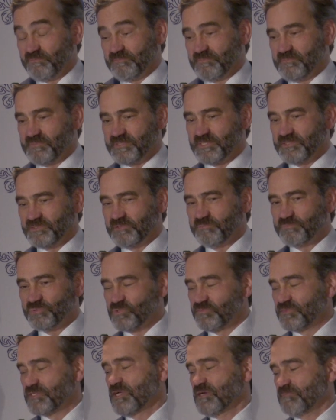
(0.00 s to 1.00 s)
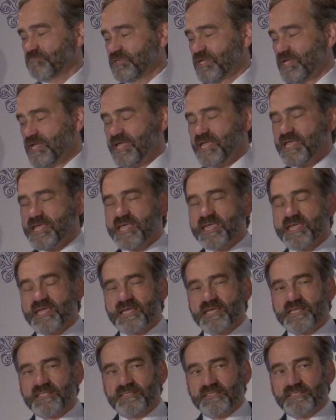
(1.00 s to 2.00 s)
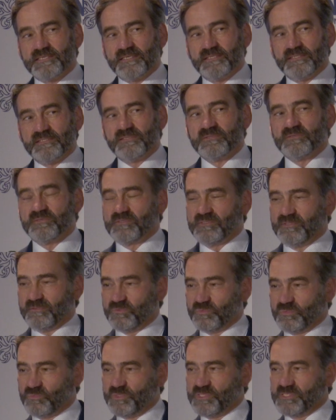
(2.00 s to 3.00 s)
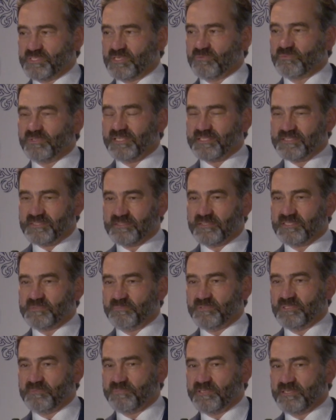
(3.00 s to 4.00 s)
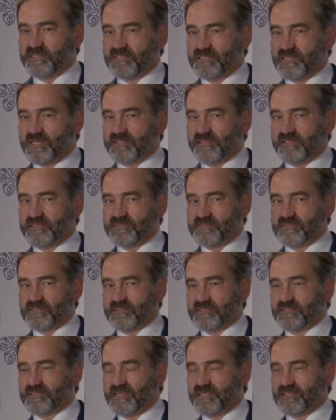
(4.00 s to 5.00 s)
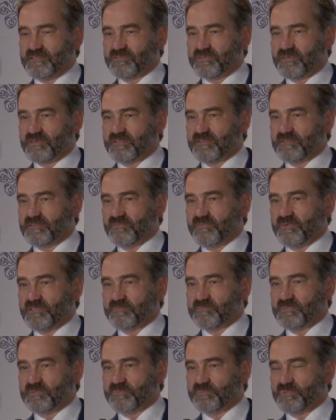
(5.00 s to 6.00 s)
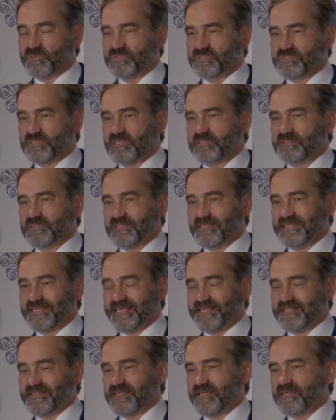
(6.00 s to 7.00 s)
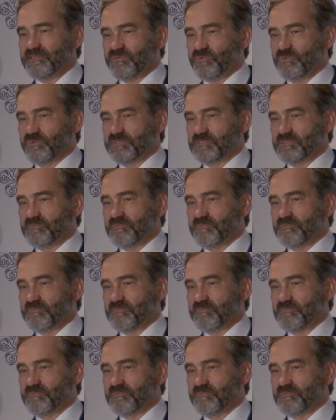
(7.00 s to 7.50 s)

essentially proven up, and we decided, well, let's put a pin in that. Let's start the development process, get that towards a